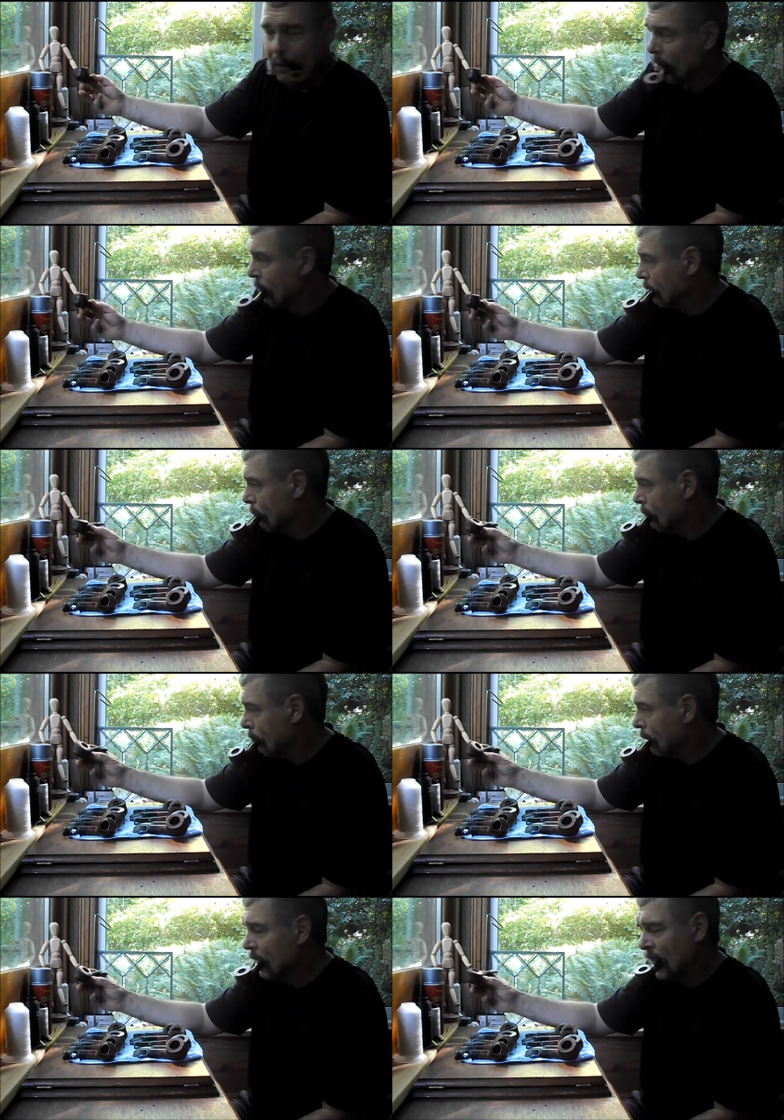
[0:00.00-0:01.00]
a Mayfair
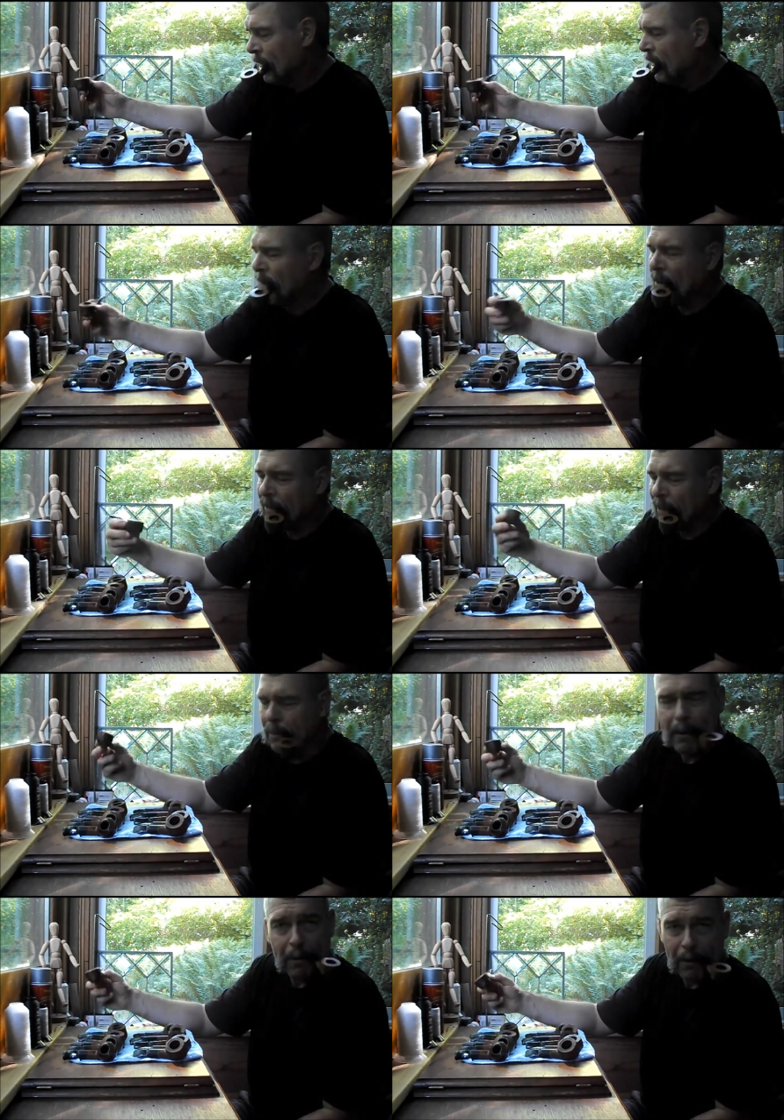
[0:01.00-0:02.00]
before. I found
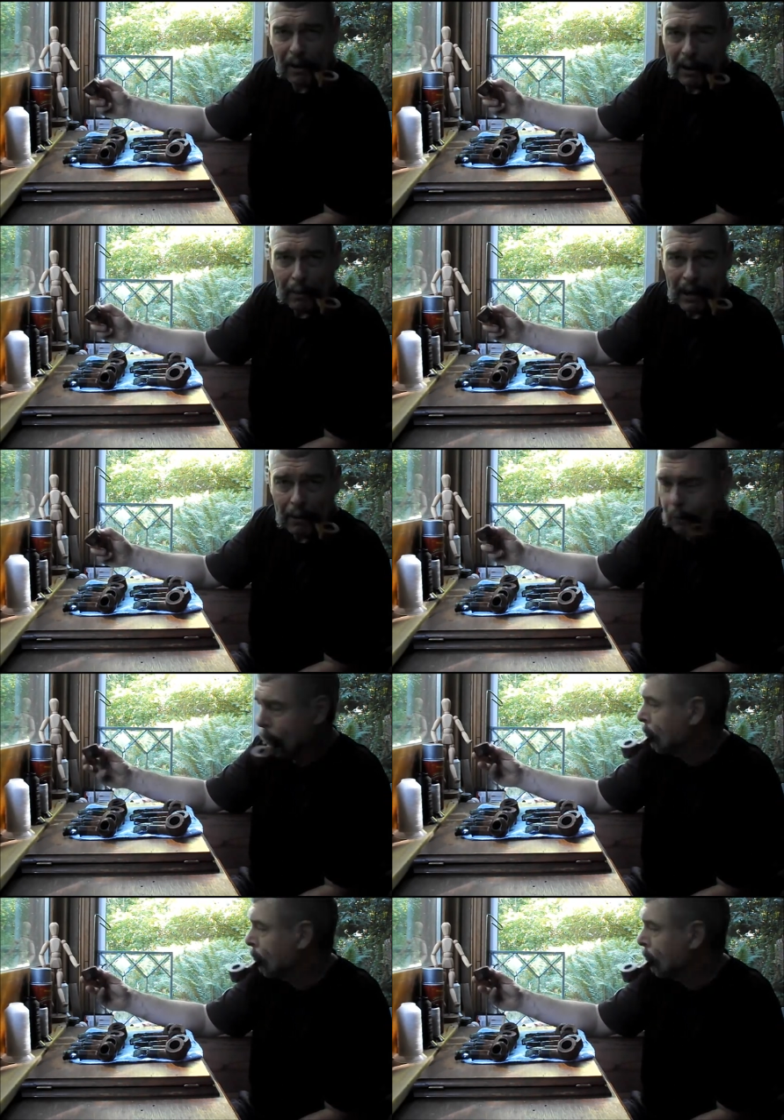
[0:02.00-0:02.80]
these pipes on eBay.